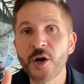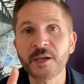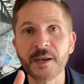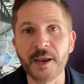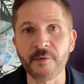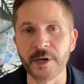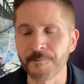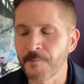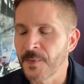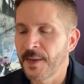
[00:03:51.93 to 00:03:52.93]
Canary.
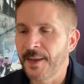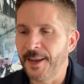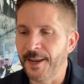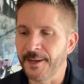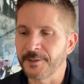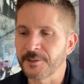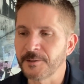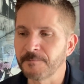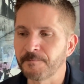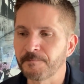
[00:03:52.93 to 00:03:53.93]
And
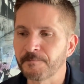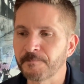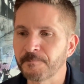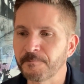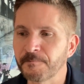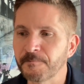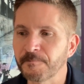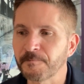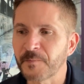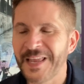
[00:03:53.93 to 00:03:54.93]

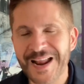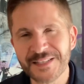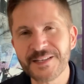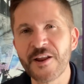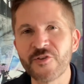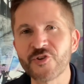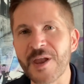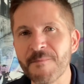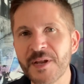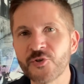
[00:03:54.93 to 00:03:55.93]
it has another
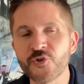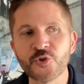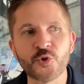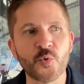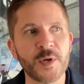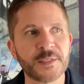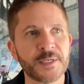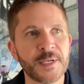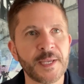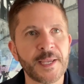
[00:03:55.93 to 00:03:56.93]
dimension to it.
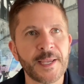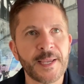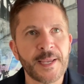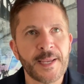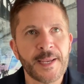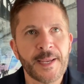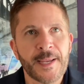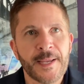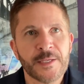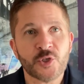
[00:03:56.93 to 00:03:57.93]

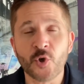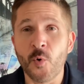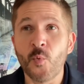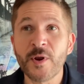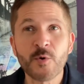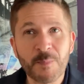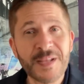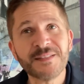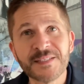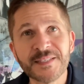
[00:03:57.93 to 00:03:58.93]
So when you
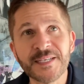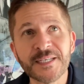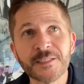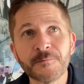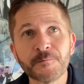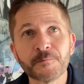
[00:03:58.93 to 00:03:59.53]
plant a seed,